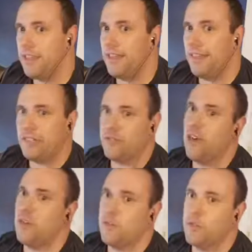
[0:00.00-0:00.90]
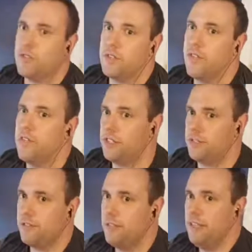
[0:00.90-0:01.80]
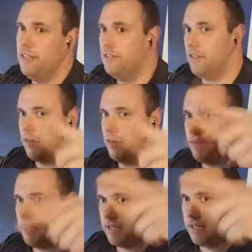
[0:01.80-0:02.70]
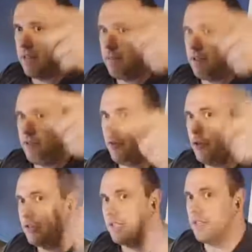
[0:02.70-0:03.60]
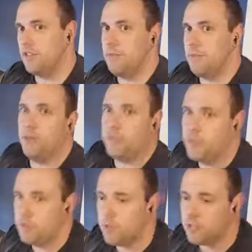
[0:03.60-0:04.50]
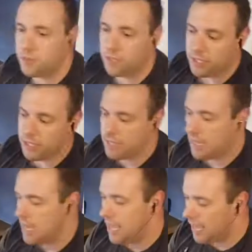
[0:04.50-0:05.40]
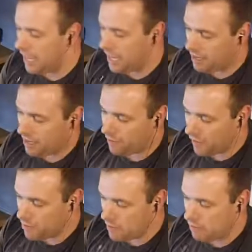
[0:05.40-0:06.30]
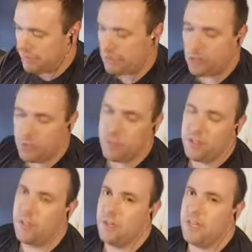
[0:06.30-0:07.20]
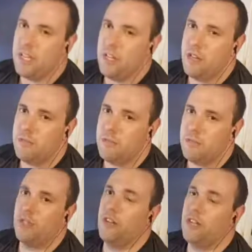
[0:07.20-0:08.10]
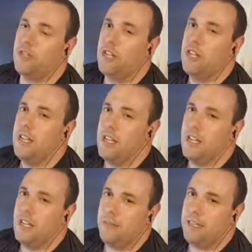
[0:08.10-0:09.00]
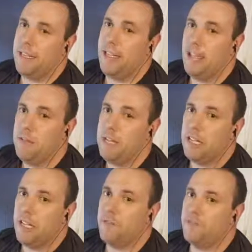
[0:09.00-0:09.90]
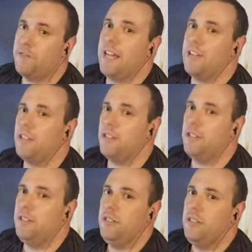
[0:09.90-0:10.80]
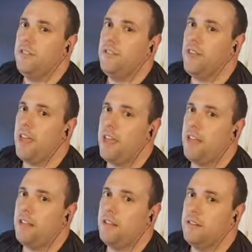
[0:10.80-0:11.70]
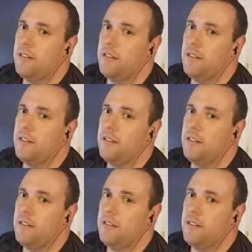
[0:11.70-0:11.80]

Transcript: electronic version of that just does the same thing for you. It's essentially a manual toothbrush is what it is. I find when people learn with those, they use them as a crutch. It can be a lot faster than